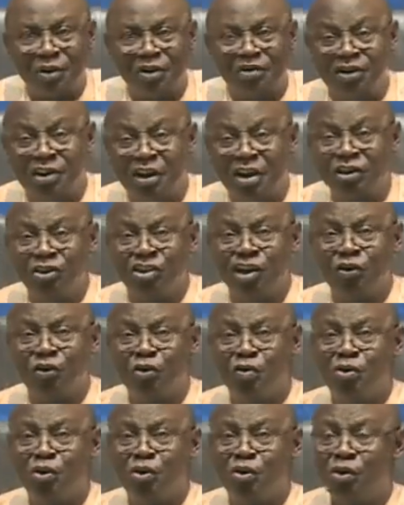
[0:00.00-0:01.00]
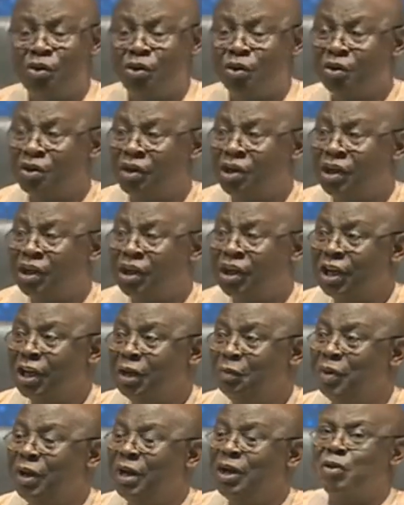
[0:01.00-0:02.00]
President Tinubu,
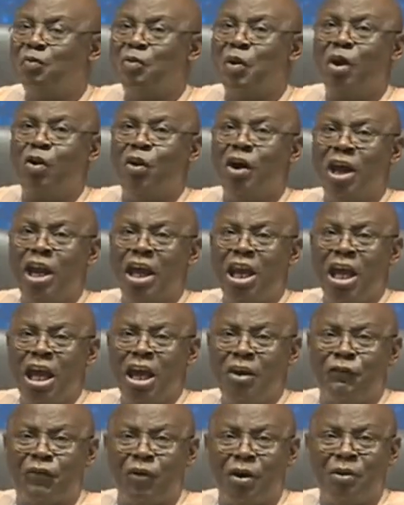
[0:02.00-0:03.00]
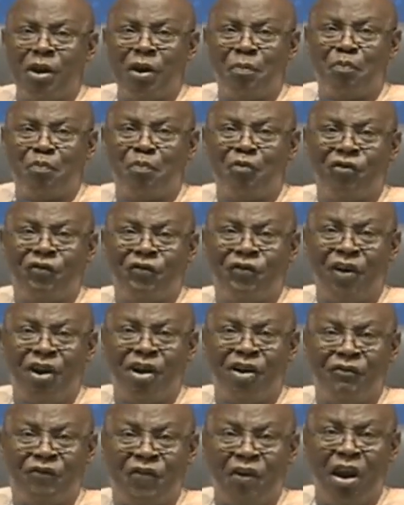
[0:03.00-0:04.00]
please borrow a leaf from the
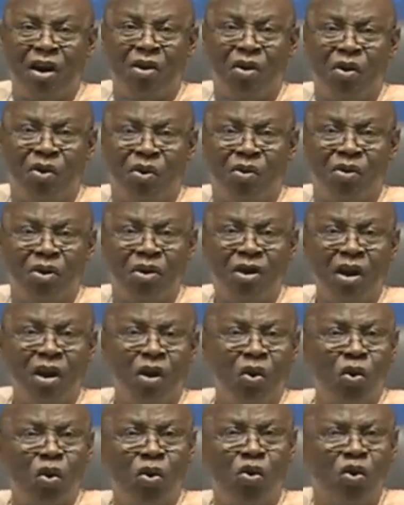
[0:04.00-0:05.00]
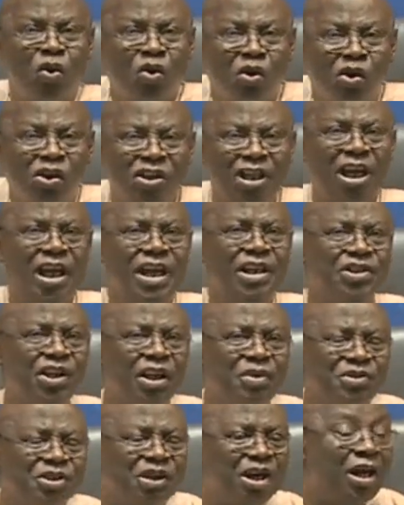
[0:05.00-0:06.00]
Pharaoh who ruled
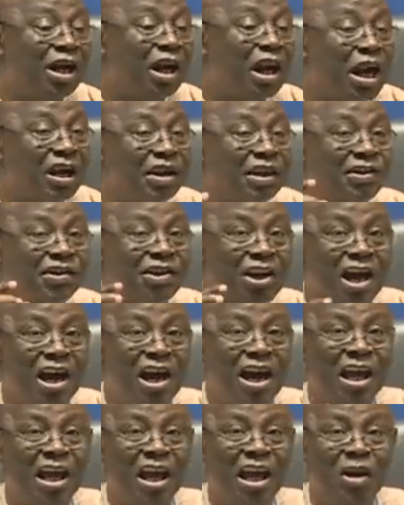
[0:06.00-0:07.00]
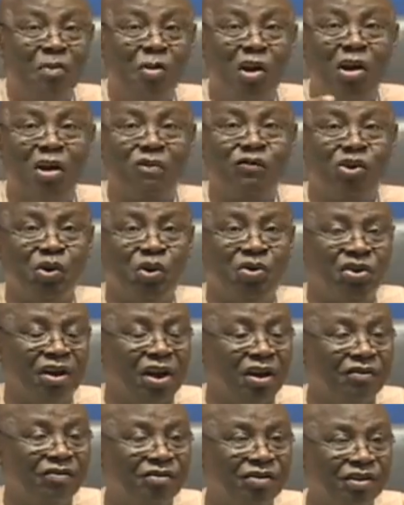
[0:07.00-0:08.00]
Egypt at the time of
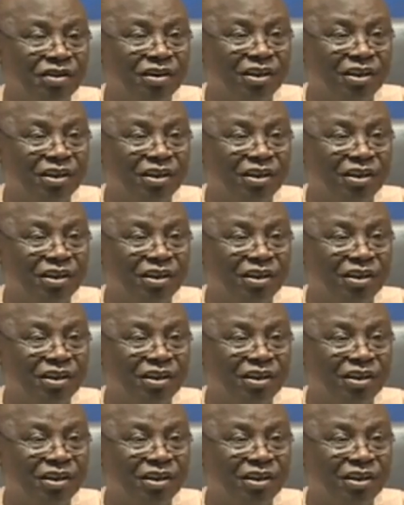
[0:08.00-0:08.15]
Joseph.